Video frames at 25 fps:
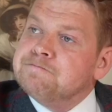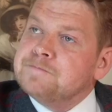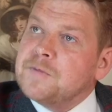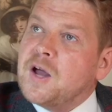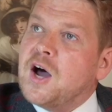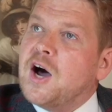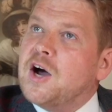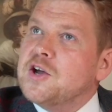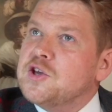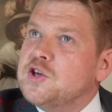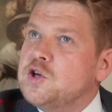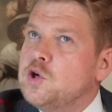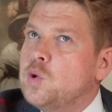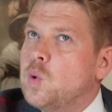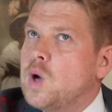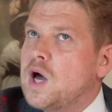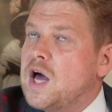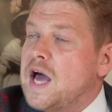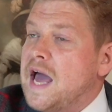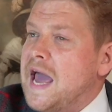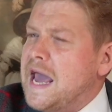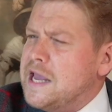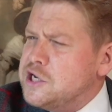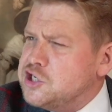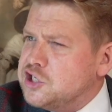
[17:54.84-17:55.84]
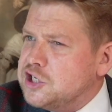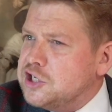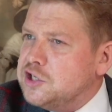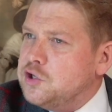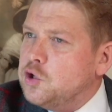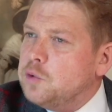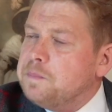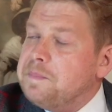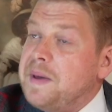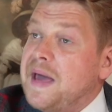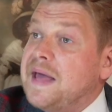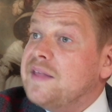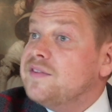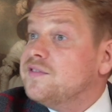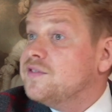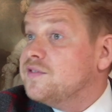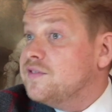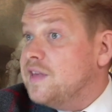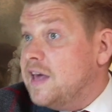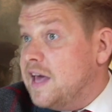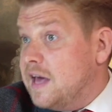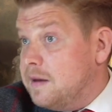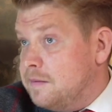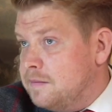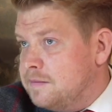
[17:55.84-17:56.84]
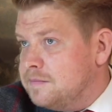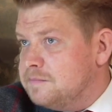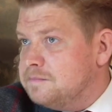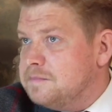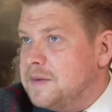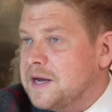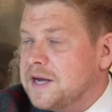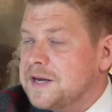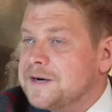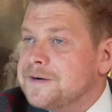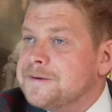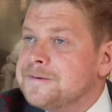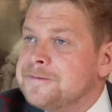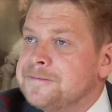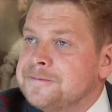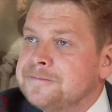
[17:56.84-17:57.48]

Are you hedging your bets there, Meghan?